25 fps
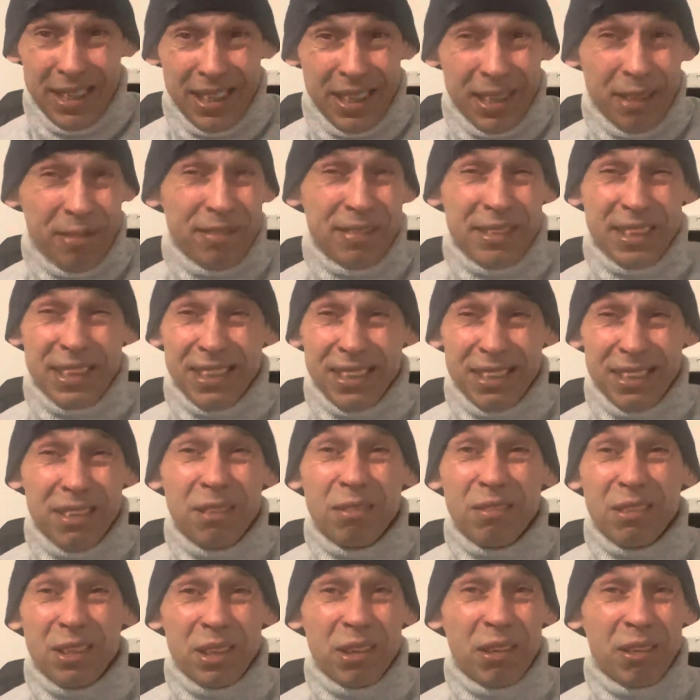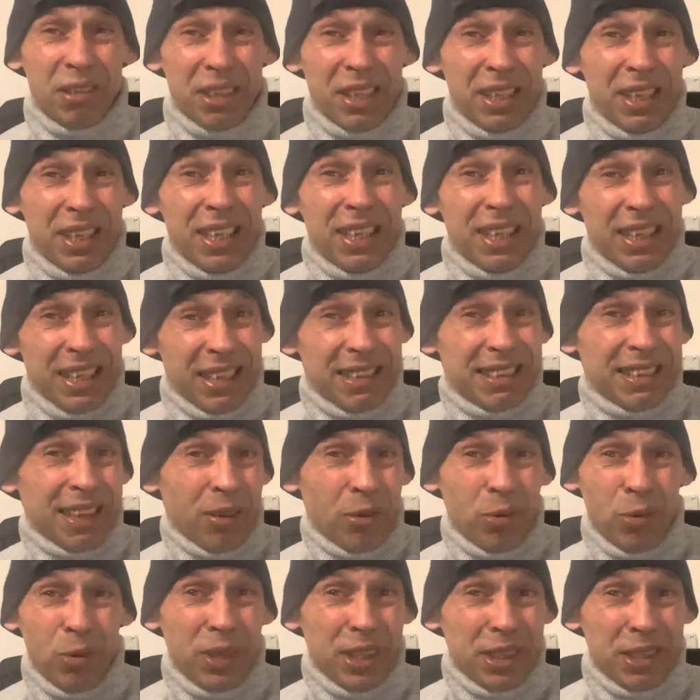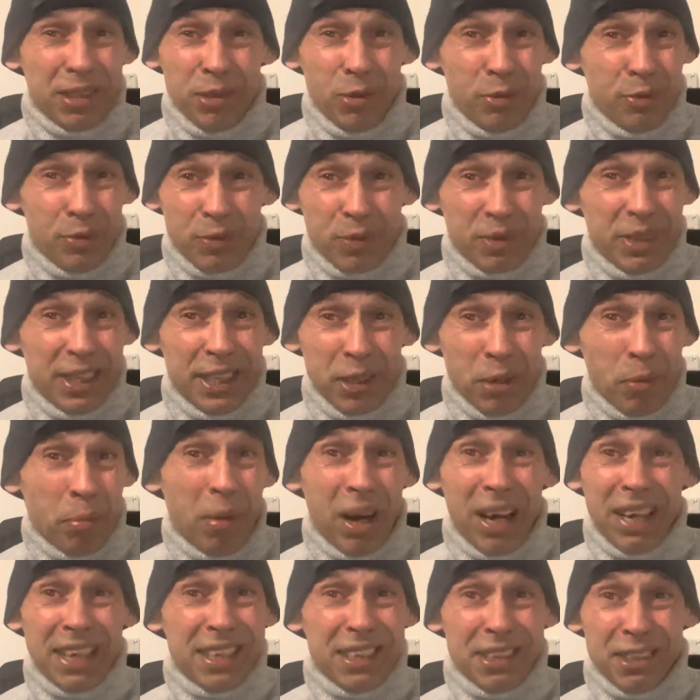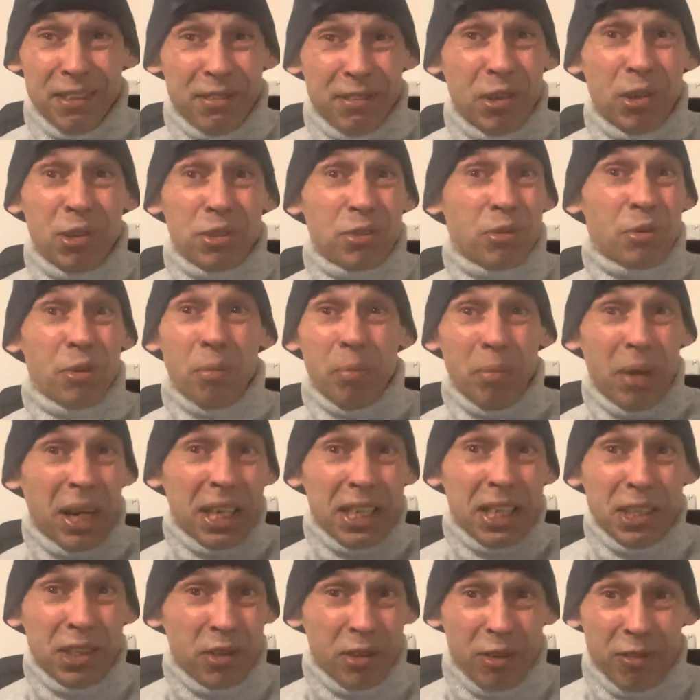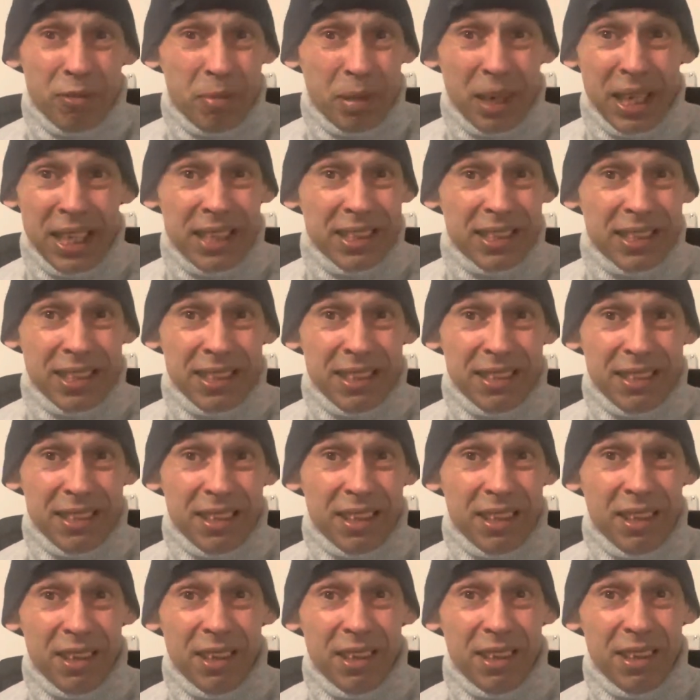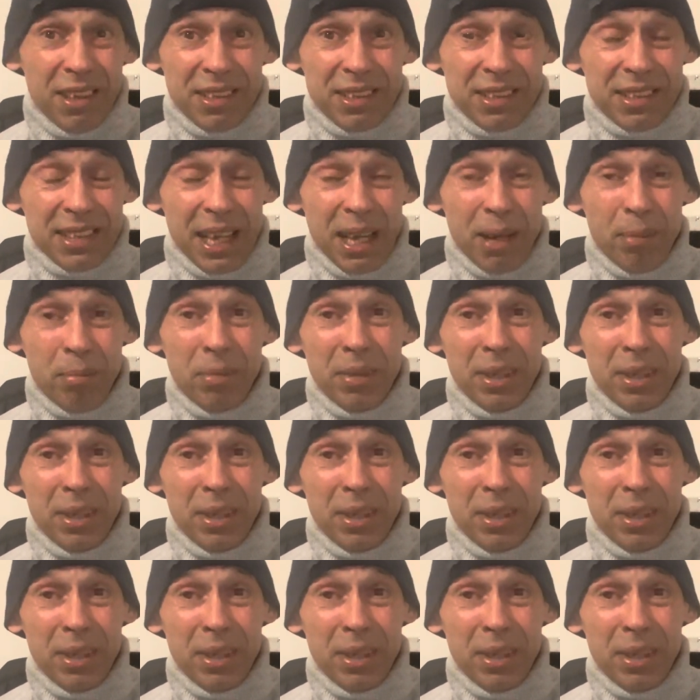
And I'm thinking, oh God, is that all that you've, in your mind, you've got to remind you of places, Sam?